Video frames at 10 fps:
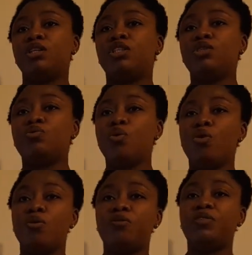the
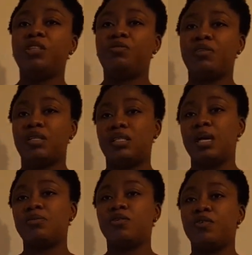role of different
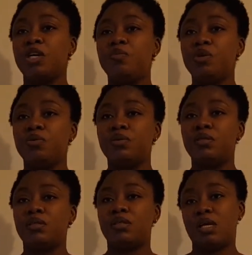types of immune
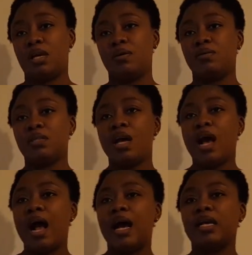cells
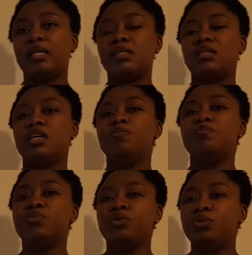and
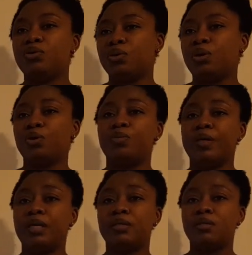
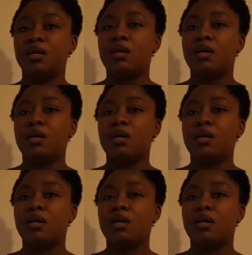immunoglobulins.